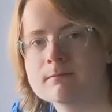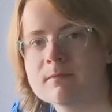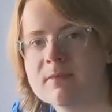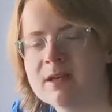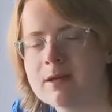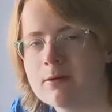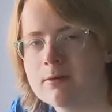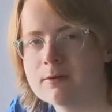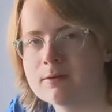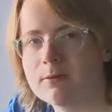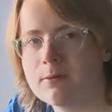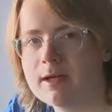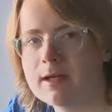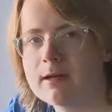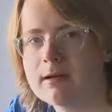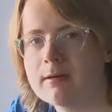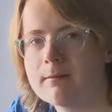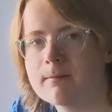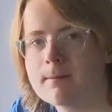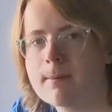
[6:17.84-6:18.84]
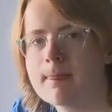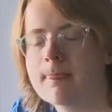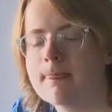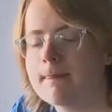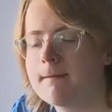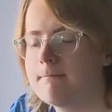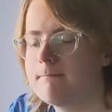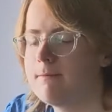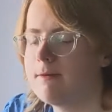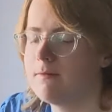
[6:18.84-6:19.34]
I think it was a week.
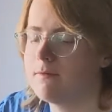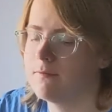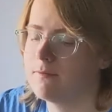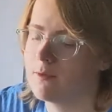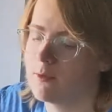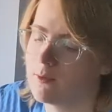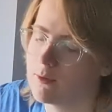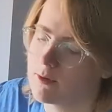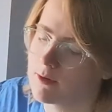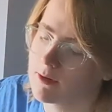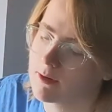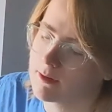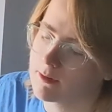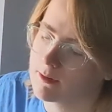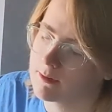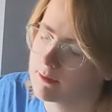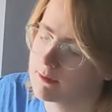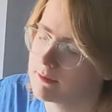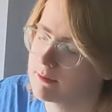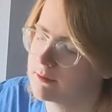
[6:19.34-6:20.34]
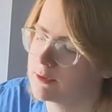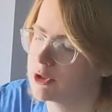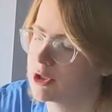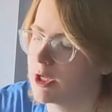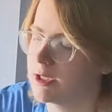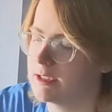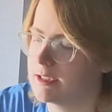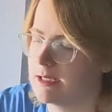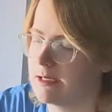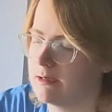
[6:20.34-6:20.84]
Before
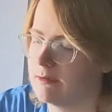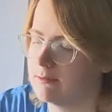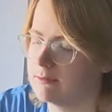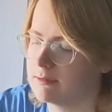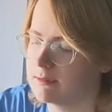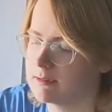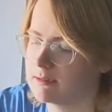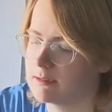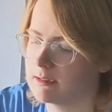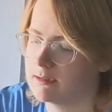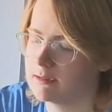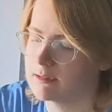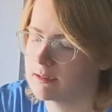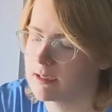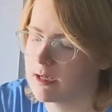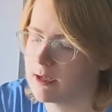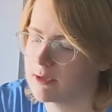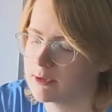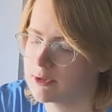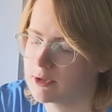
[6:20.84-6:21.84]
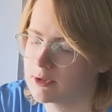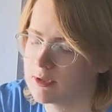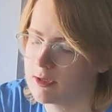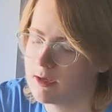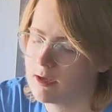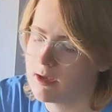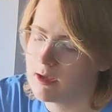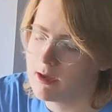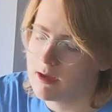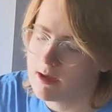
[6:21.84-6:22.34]
shutdowns and such,
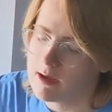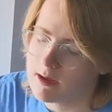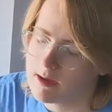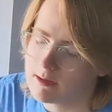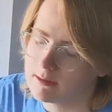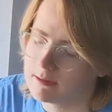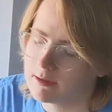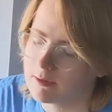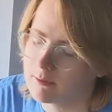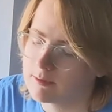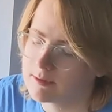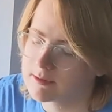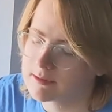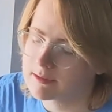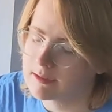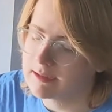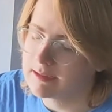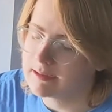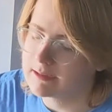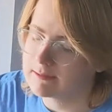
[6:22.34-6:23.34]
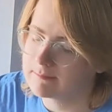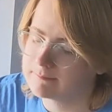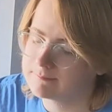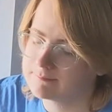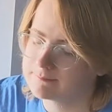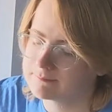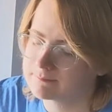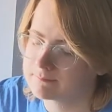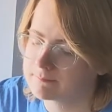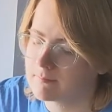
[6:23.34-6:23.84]
there was
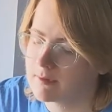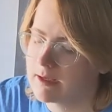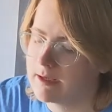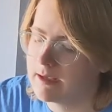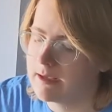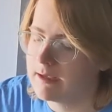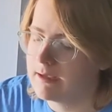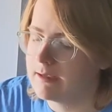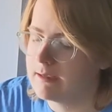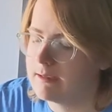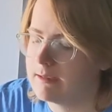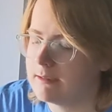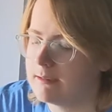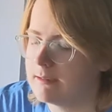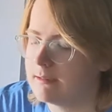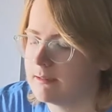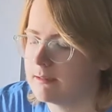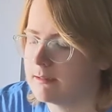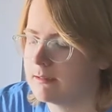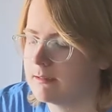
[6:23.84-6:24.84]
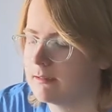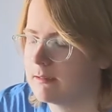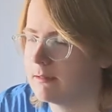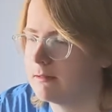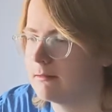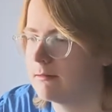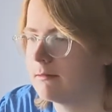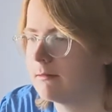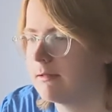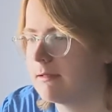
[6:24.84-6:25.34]
a
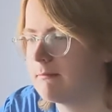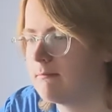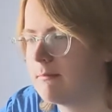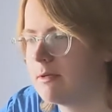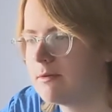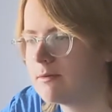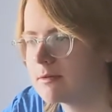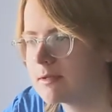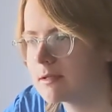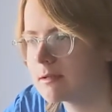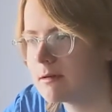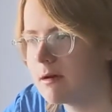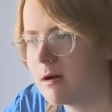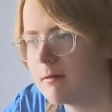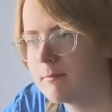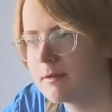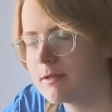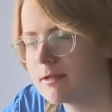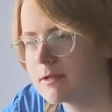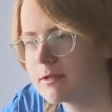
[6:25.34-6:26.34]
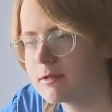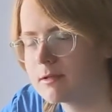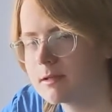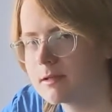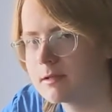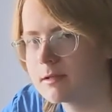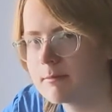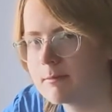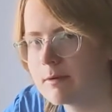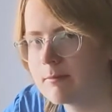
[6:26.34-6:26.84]
music competition
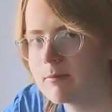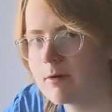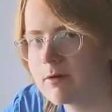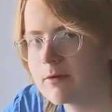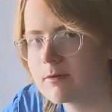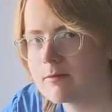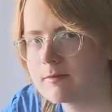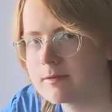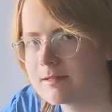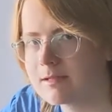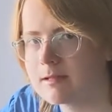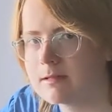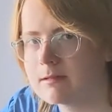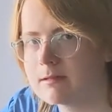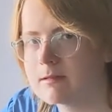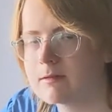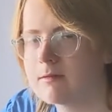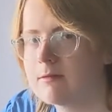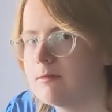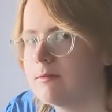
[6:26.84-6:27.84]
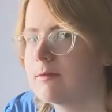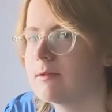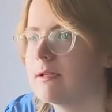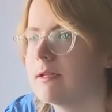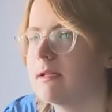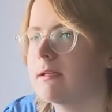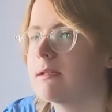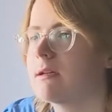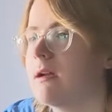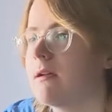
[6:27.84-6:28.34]
thing that my brother was in, so there was
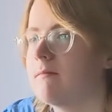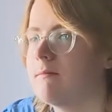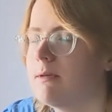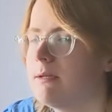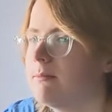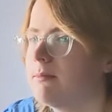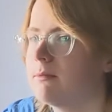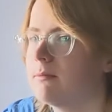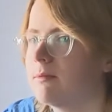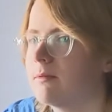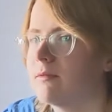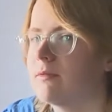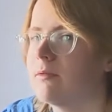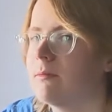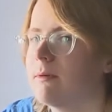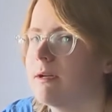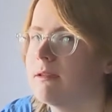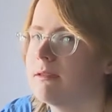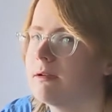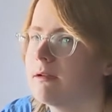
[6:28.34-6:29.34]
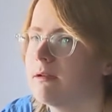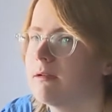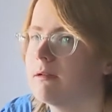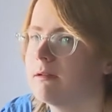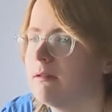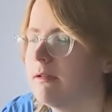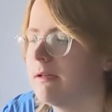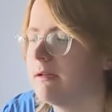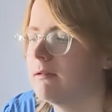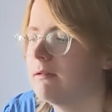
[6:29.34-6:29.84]
a ton of people performing
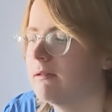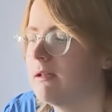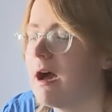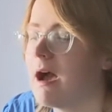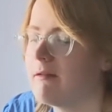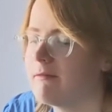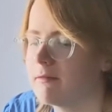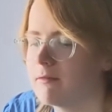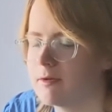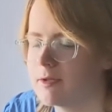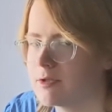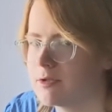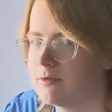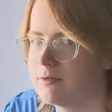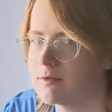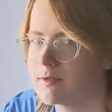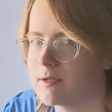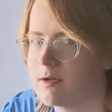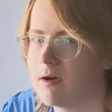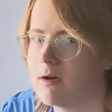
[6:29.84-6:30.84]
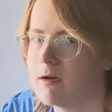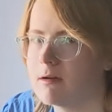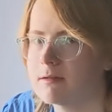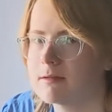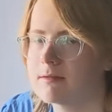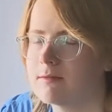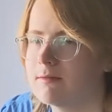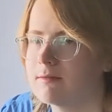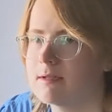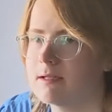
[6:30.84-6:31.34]
their live original
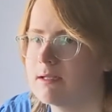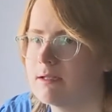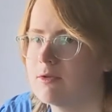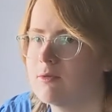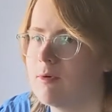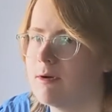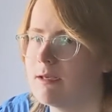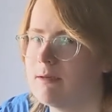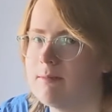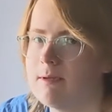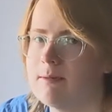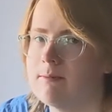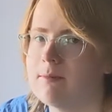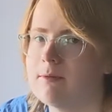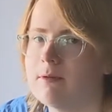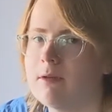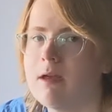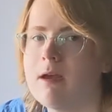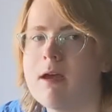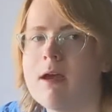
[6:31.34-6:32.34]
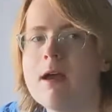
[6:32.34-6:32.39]
songs, so it was 20 people.